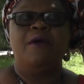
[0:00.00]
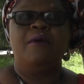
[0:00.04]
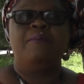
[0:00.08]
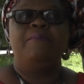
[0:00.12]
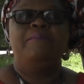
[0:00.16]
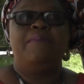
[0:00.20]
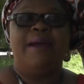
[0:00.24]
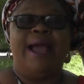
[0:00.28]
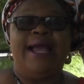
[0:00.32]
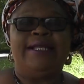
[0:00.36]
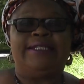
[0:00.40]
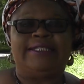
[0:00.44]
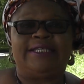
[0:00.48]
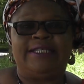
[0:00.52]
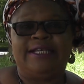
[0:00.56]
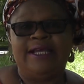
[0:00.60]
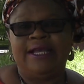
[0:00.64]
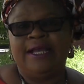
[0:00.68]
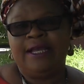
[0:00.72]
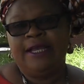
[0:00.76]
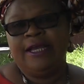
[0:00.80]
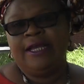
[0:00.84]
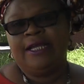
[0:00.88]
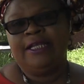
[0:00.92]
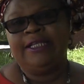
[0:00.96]
but
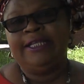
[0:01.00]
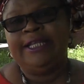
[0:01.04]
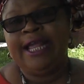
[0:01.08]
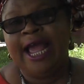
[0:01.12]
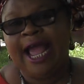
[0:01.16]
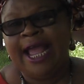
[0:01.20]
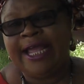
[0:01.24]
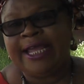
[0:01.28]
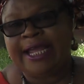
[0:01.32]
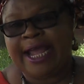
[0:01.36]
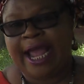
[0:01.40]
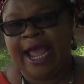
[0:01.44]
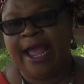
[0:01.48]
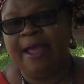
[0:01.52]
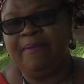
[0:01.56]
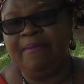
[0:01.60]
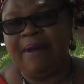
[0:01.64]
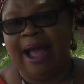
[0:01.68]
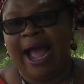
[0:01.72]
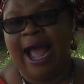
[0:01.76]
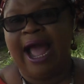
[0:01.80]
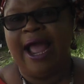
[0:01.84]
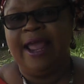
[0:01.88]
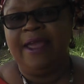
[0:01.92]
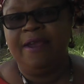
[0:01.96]
they came
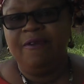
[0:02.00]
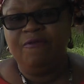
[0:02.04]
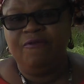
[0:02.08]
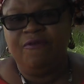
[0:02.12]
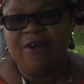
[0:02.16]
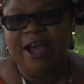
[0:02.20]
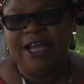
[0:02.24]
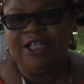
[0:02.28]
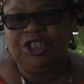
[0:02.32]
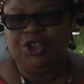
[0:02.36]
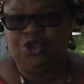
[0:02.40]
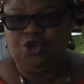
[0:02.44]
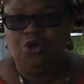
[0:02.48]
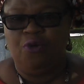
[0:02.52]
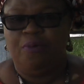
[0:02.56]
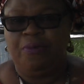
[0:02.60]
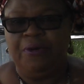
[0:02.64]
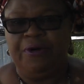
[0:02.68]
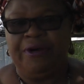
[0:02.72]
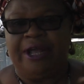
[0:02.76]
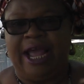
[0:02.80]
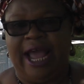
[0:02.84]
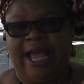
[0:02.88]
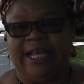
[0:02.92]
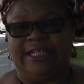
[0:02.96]
and invade
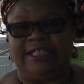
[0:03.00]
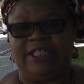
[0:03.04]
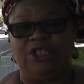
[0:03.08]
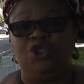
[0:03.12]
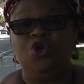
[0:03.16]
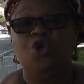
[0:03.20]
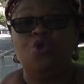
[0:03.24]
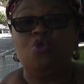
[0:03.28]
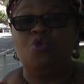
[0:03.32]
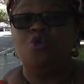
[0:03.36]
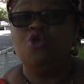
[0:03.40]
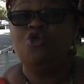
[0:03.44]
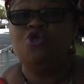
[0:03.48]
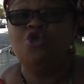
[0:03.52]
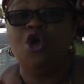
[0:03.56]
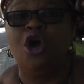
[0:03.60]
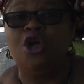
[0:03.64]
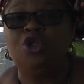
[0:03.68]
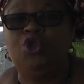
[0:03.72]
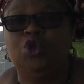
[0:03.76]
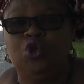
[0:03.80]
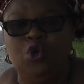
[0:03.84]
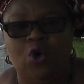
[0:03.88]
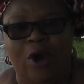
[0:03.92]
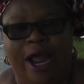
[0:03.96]
Chubu guests. You could not do